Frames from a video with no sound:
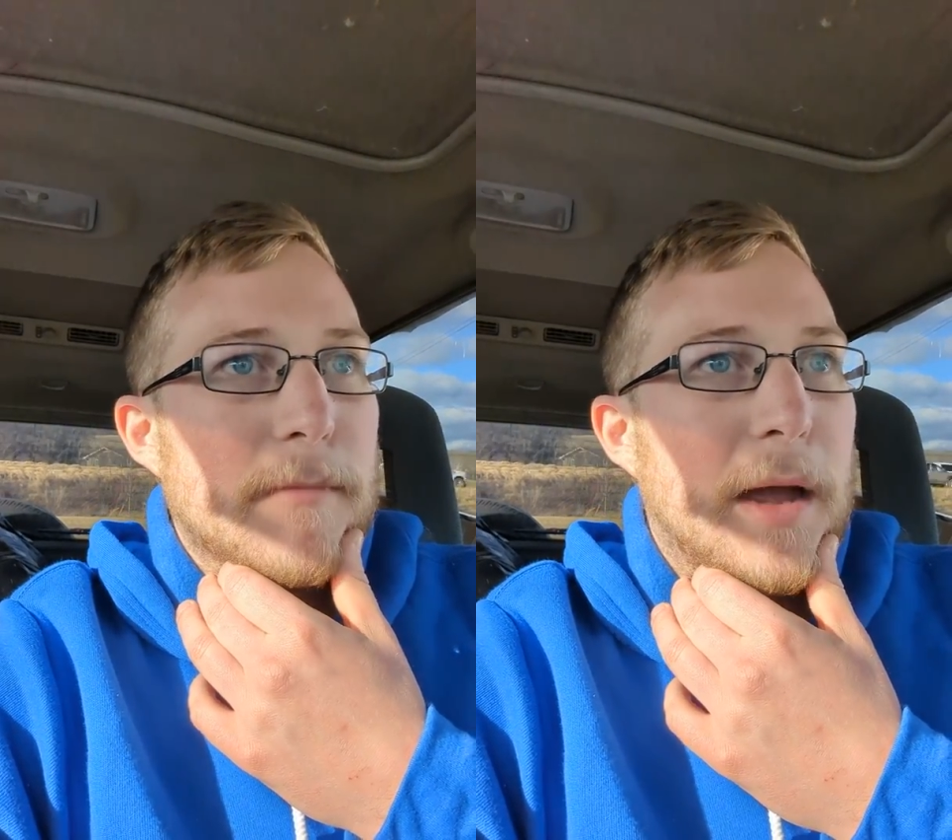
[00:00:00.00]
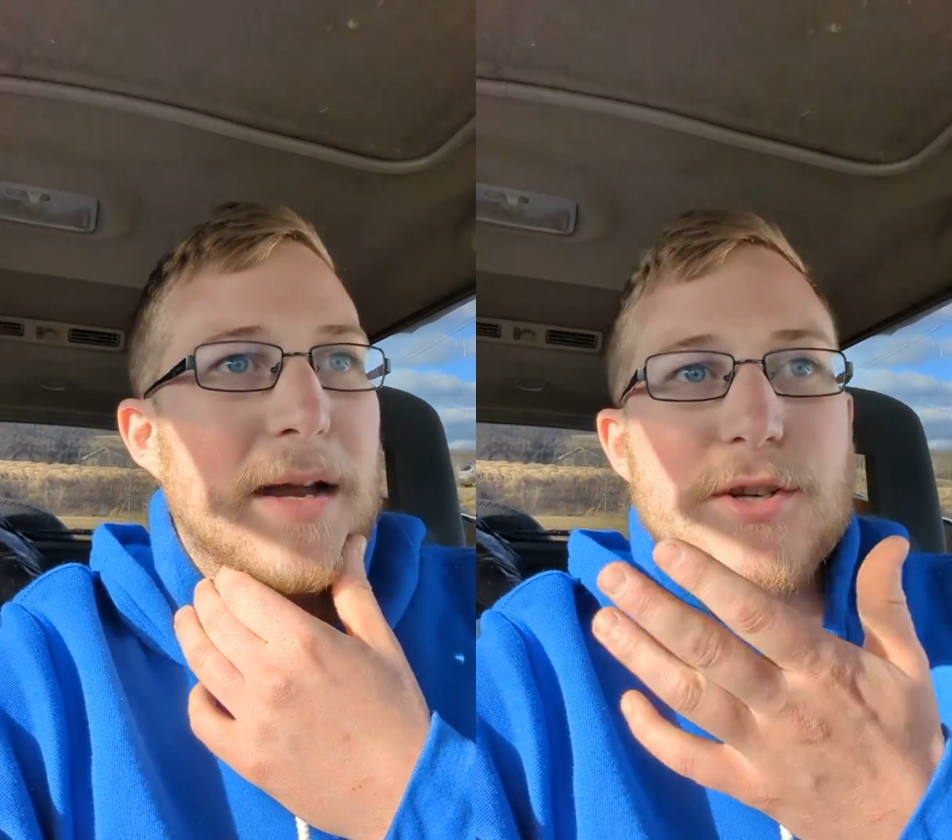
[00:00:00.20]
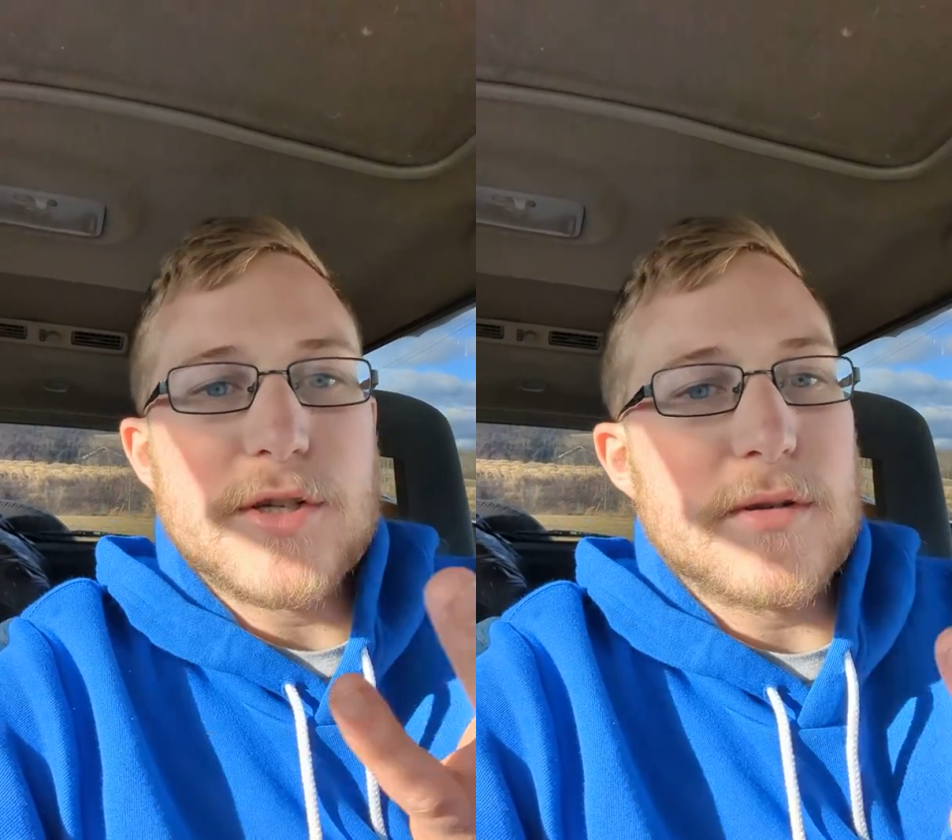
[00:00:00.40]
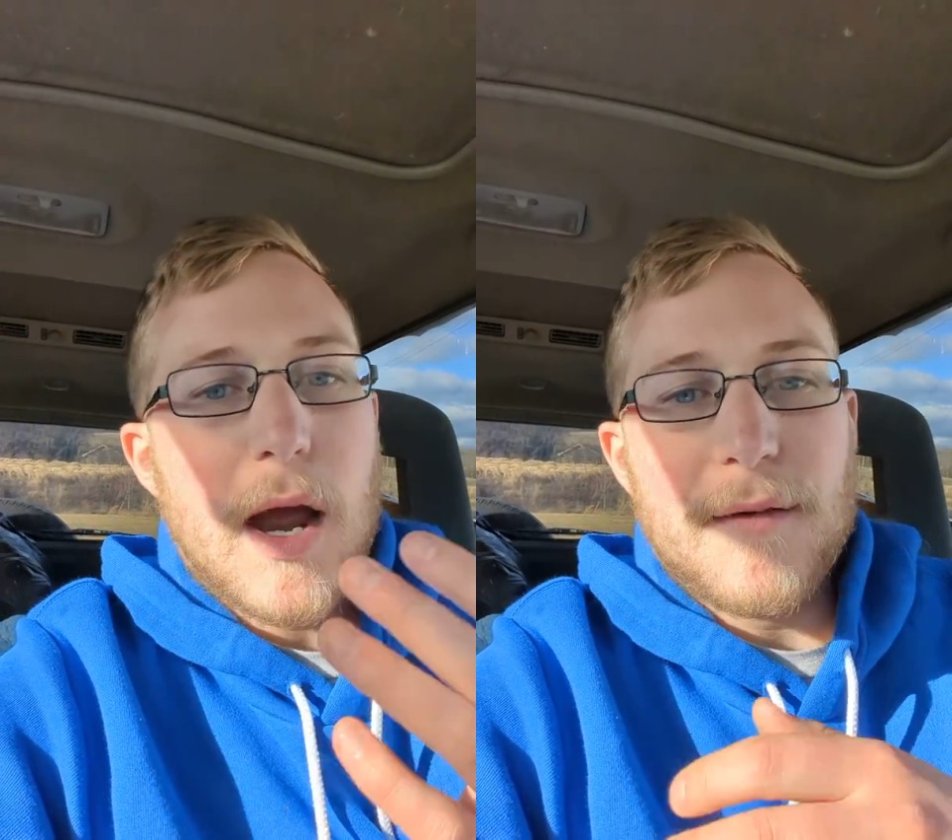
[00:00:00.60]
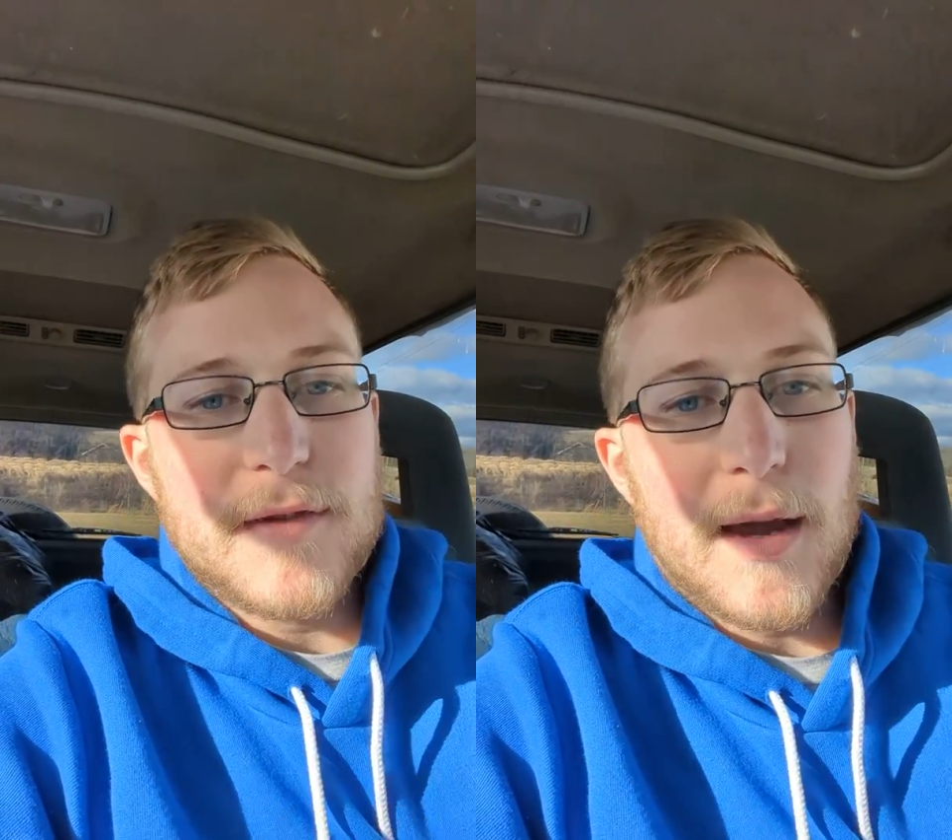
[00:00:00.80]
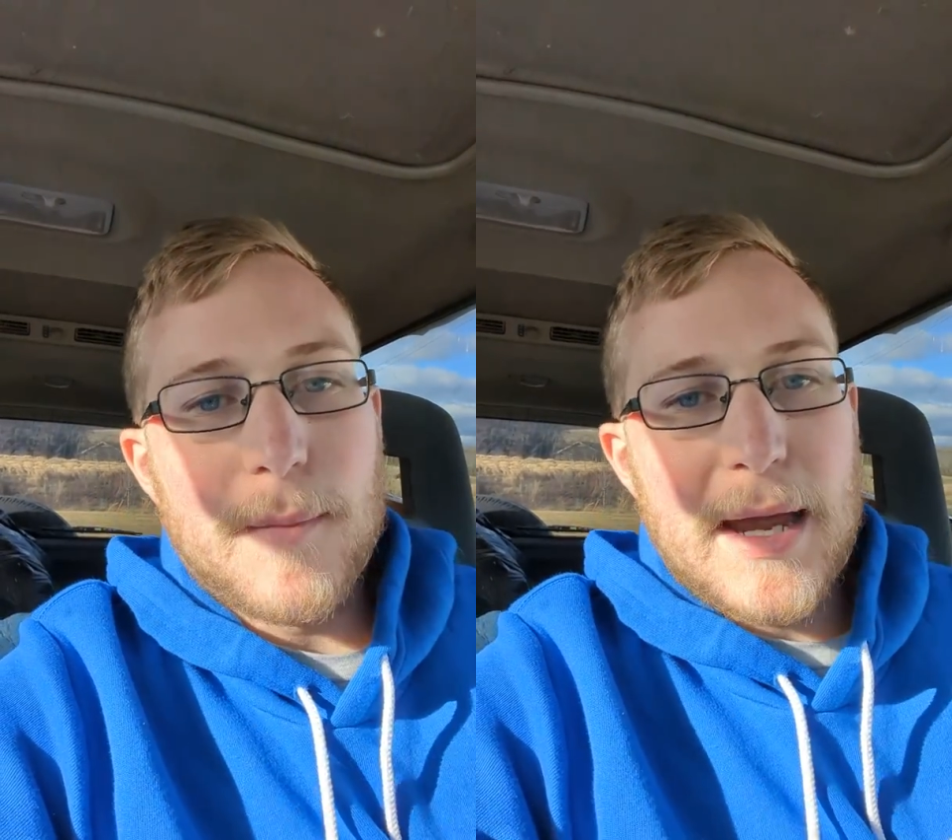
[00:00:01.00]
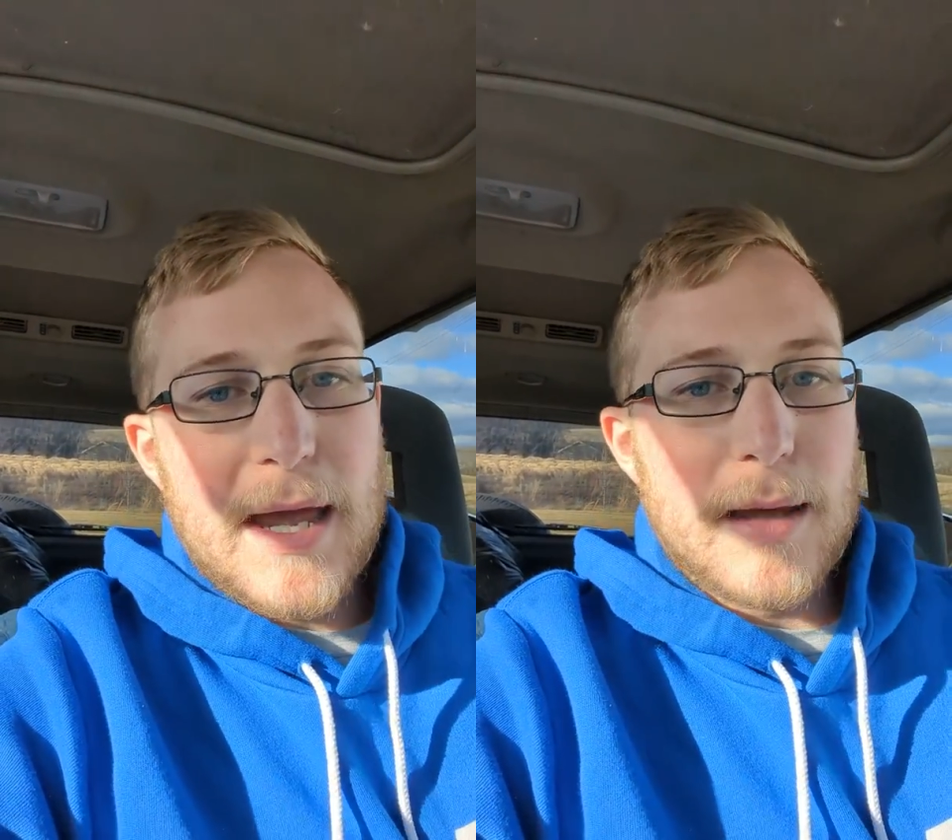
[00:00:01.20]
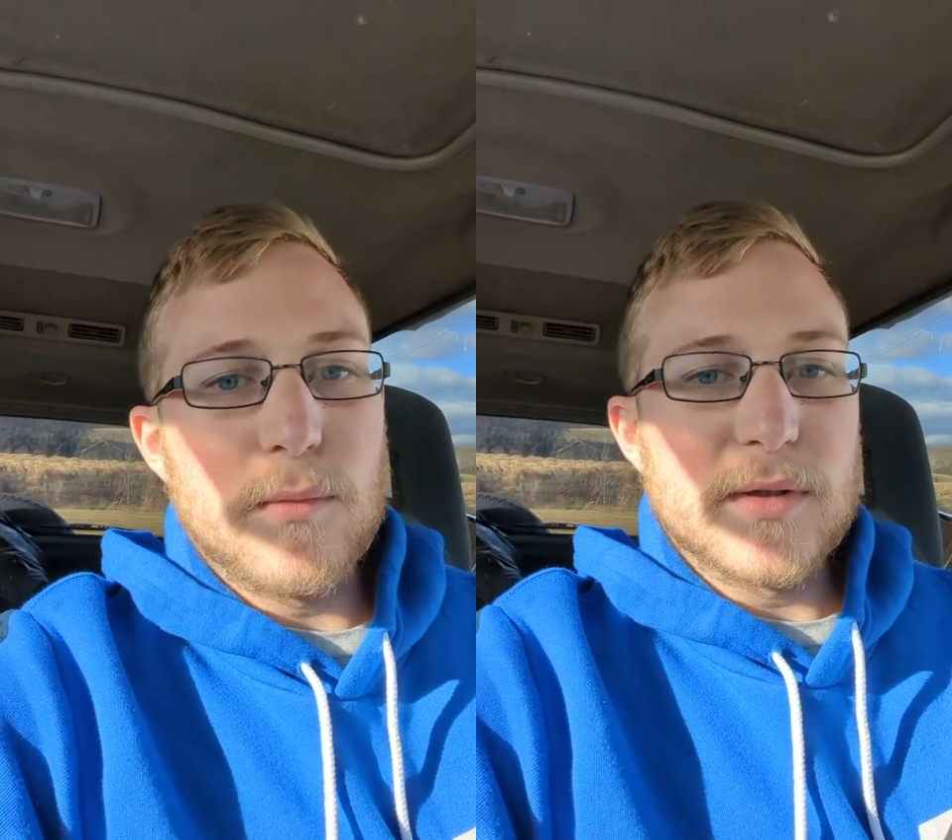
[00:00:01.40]
I just off the top of my
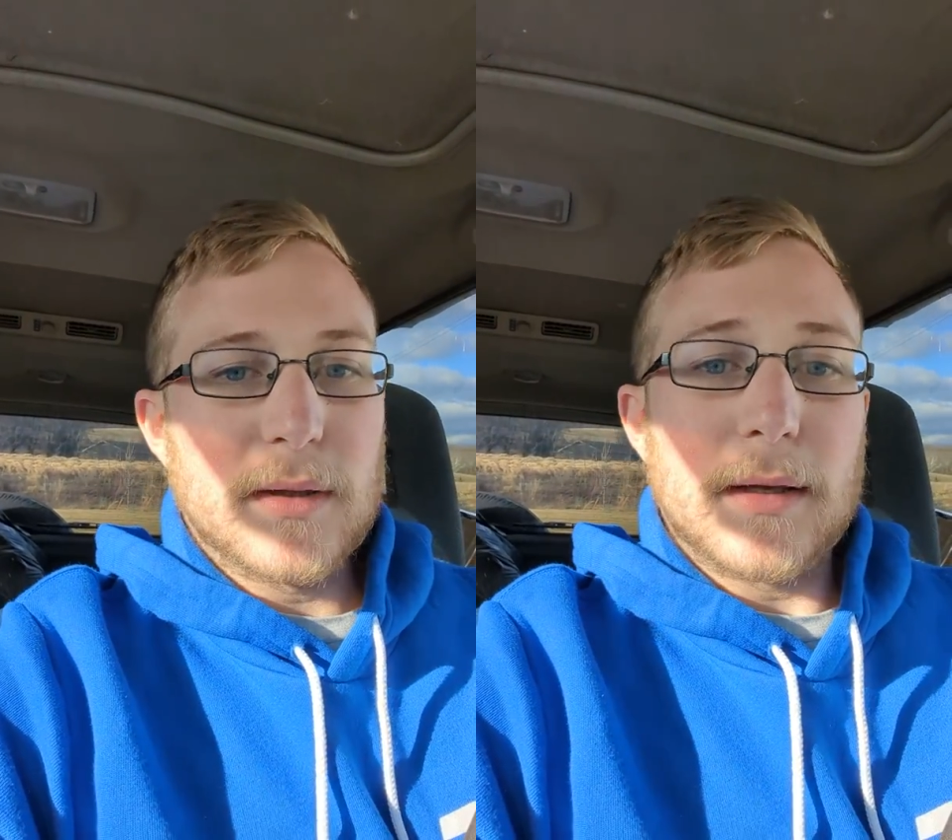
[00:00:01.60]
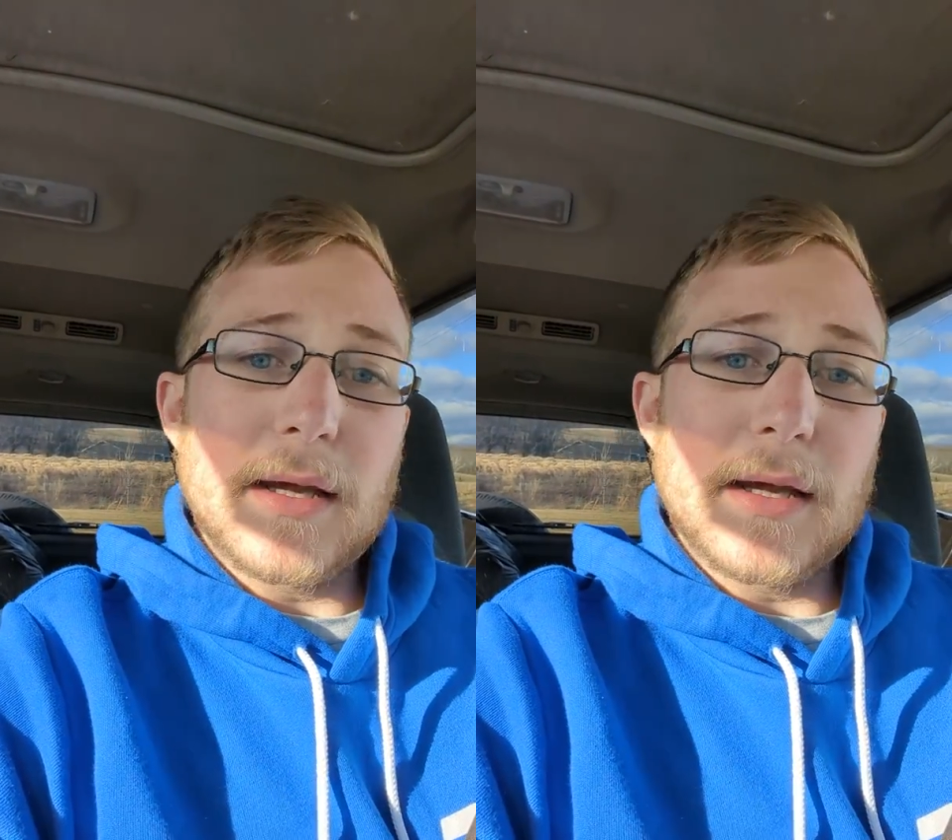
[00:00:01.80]
head was like,